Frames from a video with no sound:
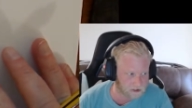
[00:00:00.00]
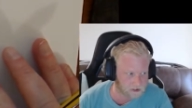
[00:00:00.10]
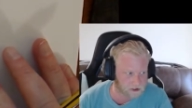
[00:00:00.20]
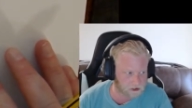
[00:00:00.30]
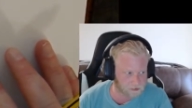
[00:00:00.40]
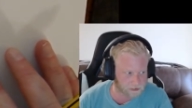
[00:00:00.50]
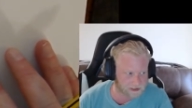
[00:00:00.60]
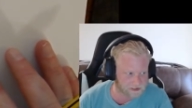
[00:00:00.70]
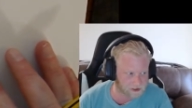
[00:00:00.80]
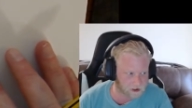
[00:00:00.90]
good
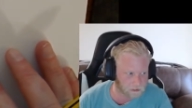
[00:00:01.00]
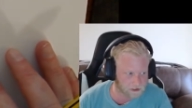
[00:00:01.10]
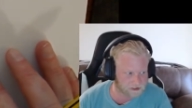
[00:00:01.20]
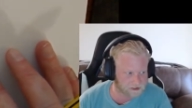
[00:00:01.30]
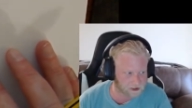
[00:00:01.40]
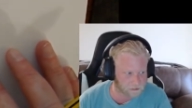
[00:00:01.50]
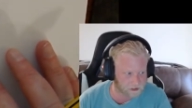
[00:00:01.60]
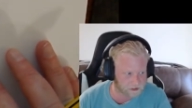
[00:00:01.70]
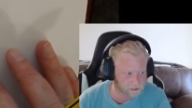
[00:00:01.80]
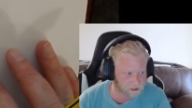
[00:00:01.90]
place to always start with
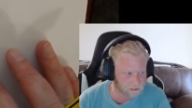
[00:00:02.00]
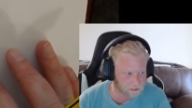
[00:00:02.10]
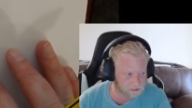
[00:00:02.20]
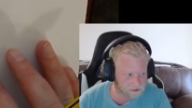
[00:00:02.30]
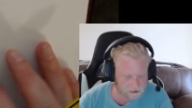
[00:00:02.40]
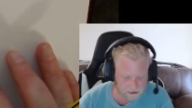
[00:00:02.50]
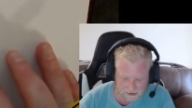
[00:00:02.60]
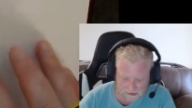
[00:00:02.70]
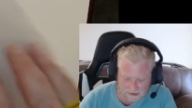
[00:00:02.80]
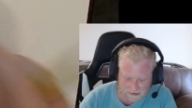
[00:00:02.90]
these problems
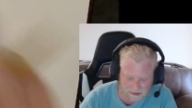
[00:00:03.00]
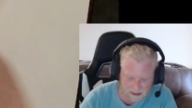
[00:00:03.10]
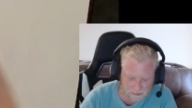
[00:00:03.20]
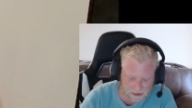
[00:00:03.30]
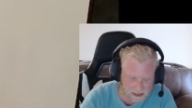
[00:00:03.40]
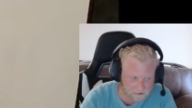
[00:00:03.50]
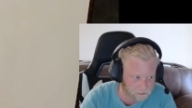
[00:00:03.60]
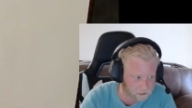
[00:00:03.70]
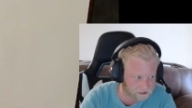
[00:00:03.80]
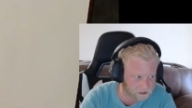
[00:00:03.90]
is let's set up a net
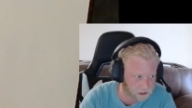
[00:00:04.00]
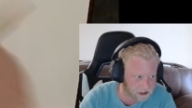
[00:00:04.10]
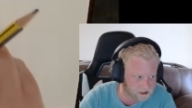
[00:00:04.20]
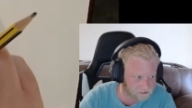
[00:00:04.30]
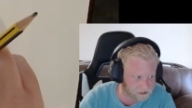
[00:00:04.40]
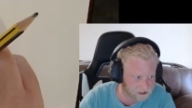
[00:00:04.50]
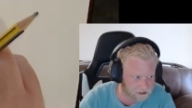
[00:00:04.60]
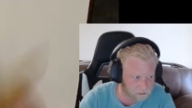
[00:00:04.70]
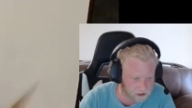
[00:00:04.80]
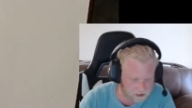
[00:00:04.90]
force equation for
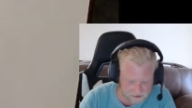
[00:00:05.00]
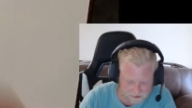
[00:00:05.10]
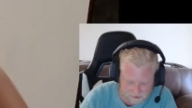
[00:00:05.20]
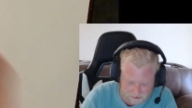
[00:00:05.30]
each one of these.